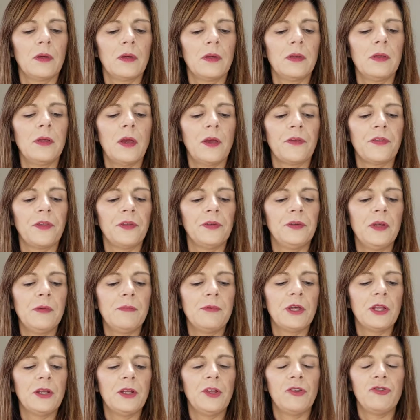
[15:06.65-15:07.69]
Yes, a
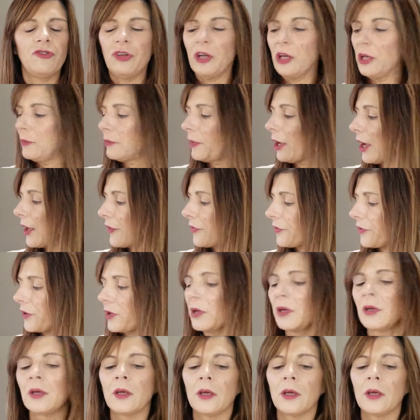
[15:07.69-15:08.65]
deep conditioning mask.